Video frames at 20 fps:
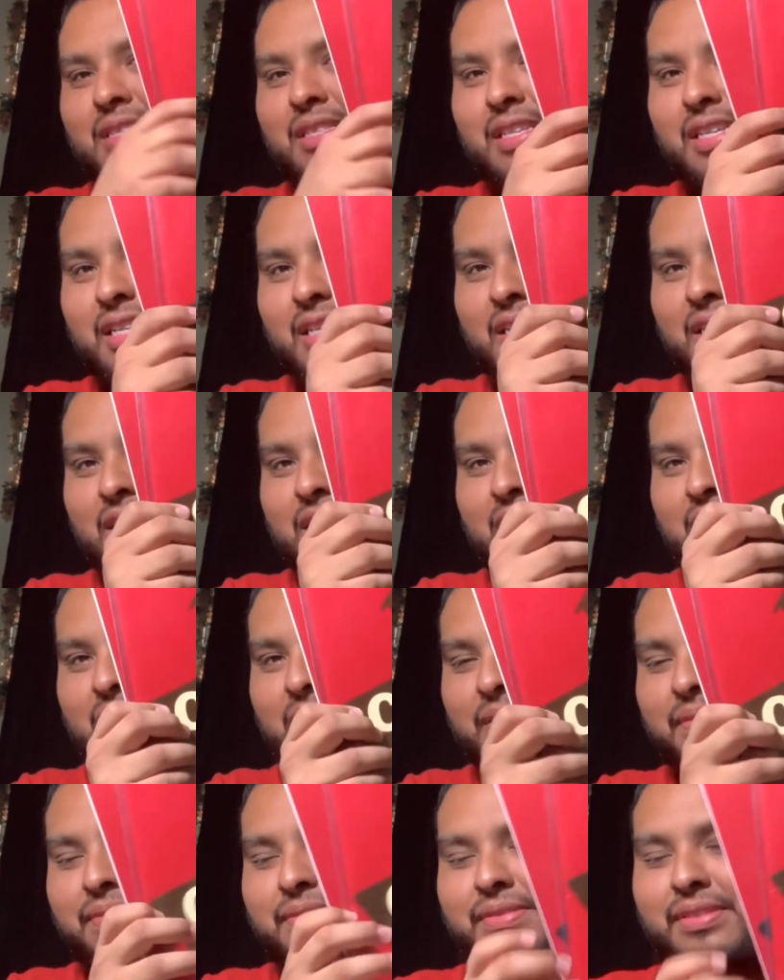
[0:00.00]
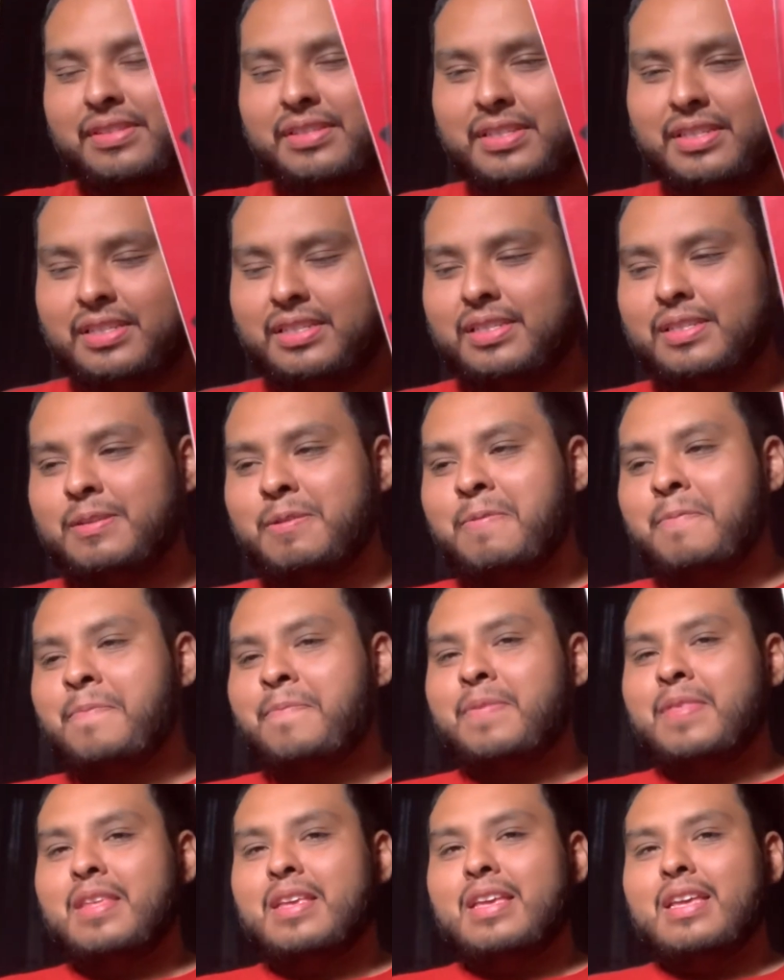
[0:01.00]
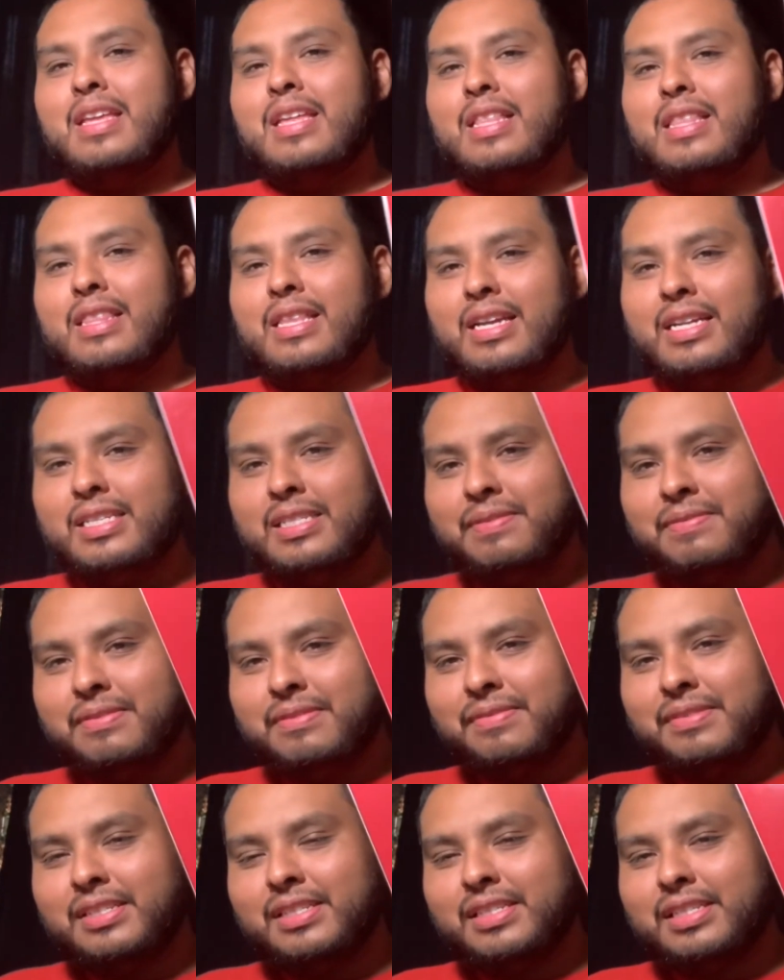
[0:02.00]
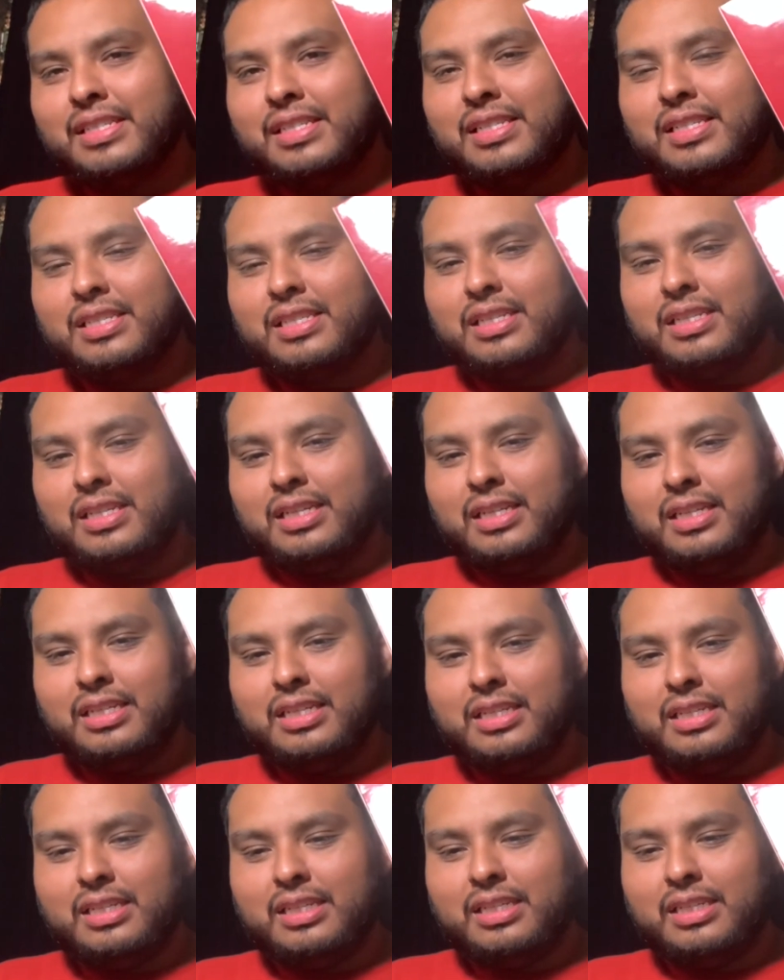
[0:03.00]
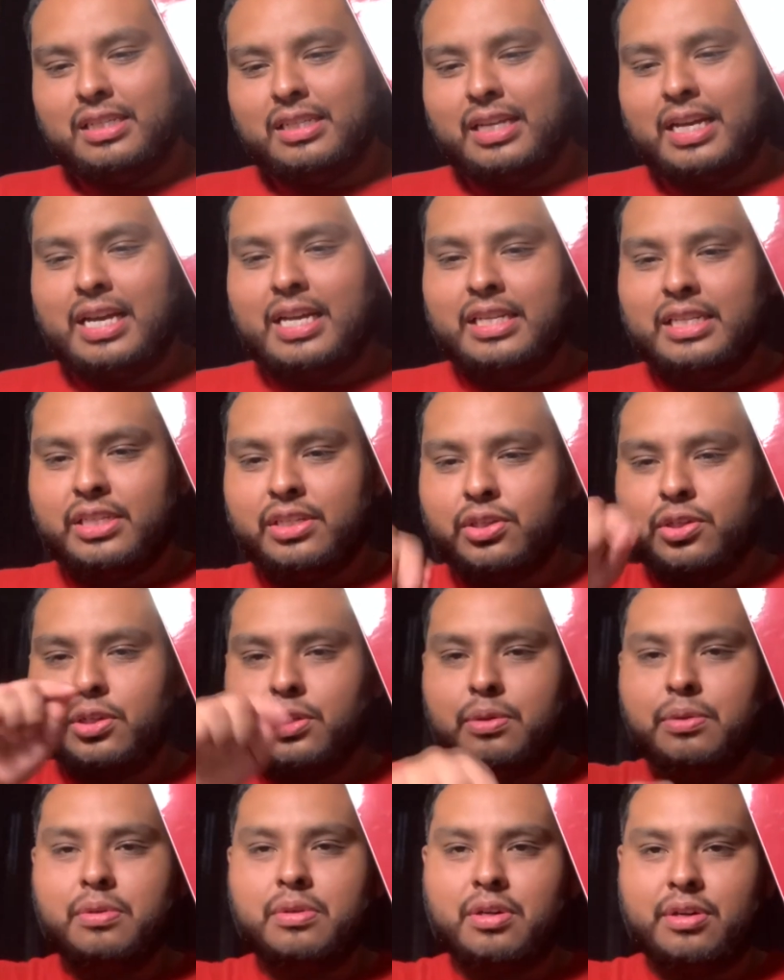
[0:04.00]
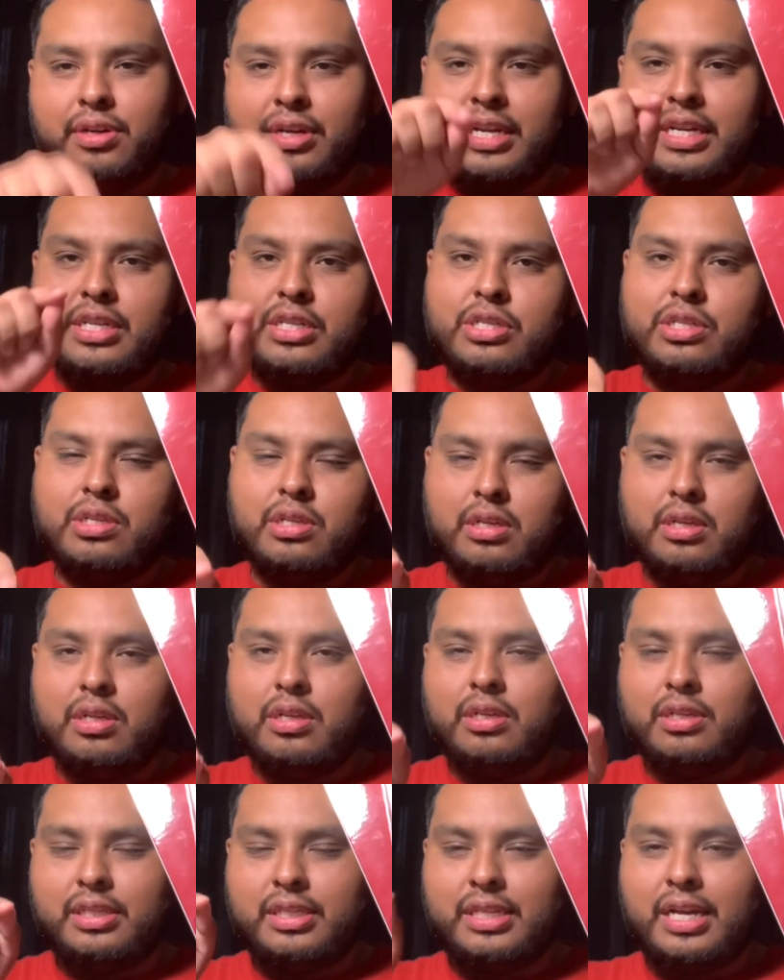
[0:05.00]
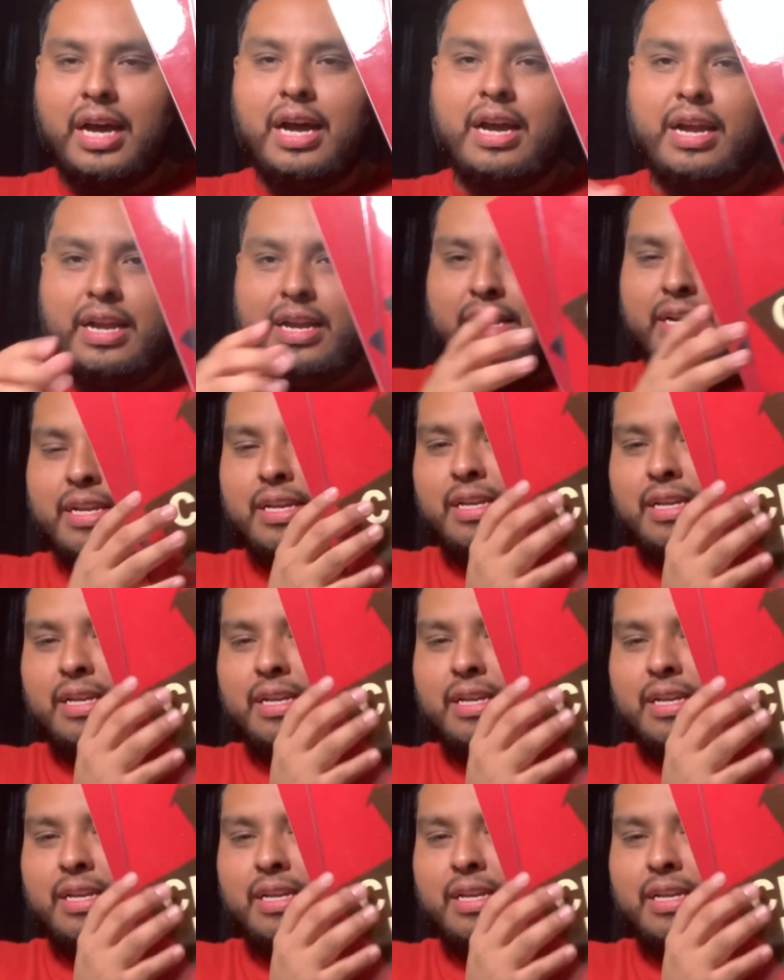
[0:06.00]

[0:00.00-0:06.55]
the 1956. 1956, last tune on each side.